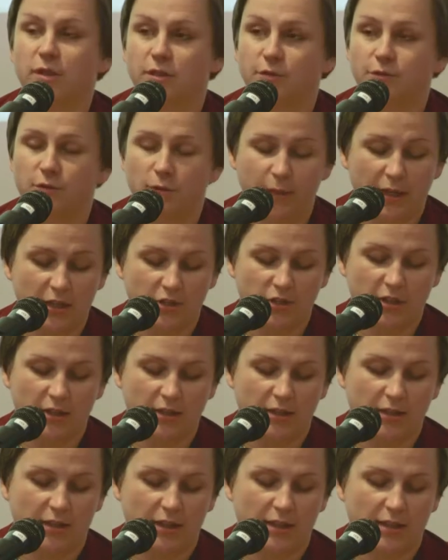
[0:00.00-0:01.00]

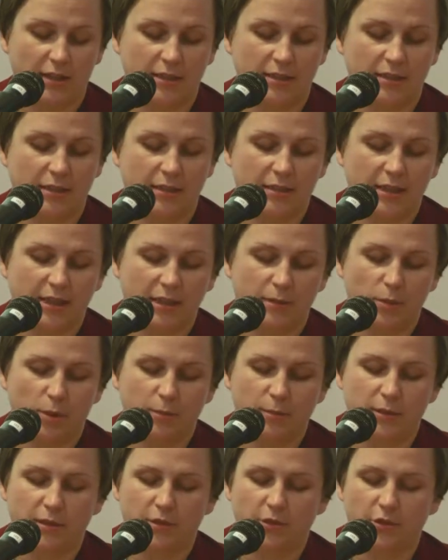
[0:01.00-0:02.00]
information that these distinct
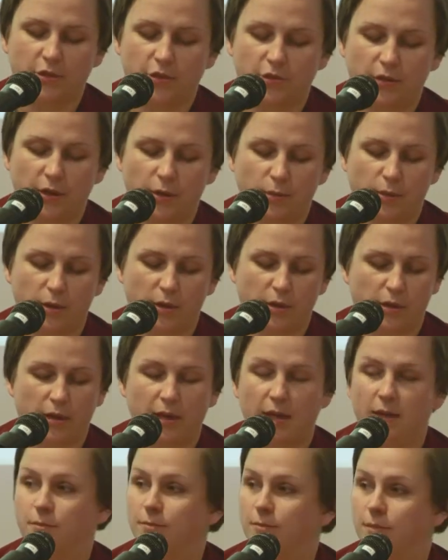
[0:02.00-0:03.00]
moments in her career were
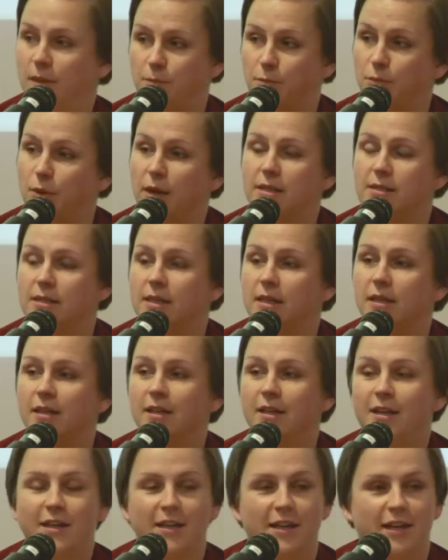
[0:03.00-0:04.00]
embracing,
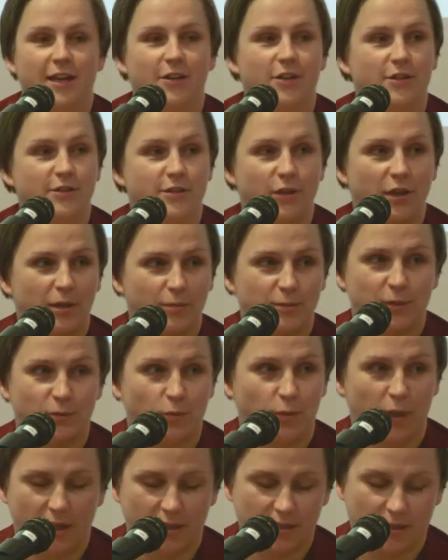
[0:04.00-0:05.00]
and also help to
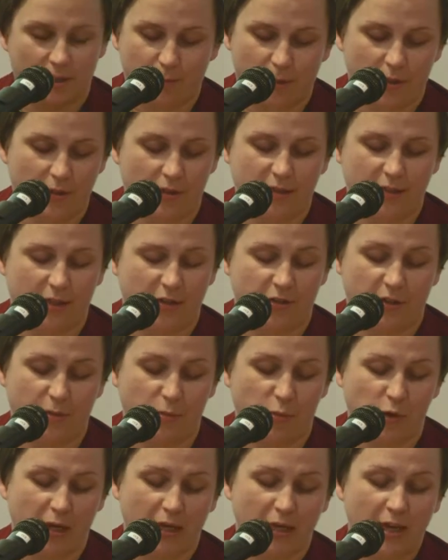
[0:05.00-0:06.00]
wake us up on this Saturday
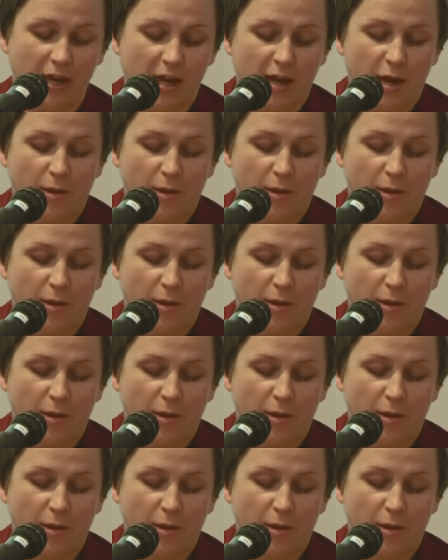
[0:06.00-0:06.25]
morning.